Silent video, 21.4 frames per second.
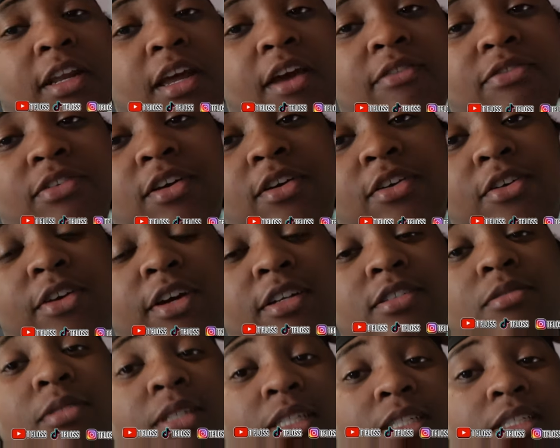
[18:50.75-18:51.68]
day after her
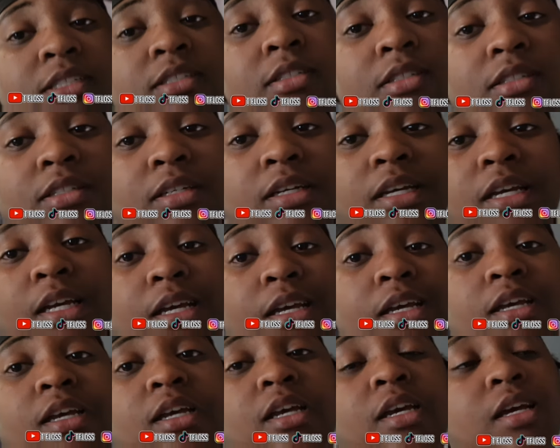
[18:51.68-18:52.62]
graduation.
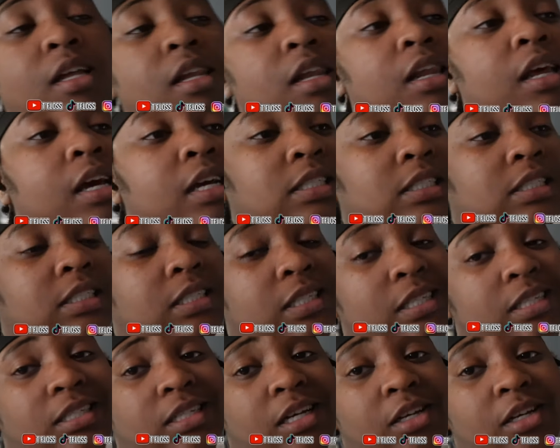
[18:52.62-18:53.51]
Last scenes,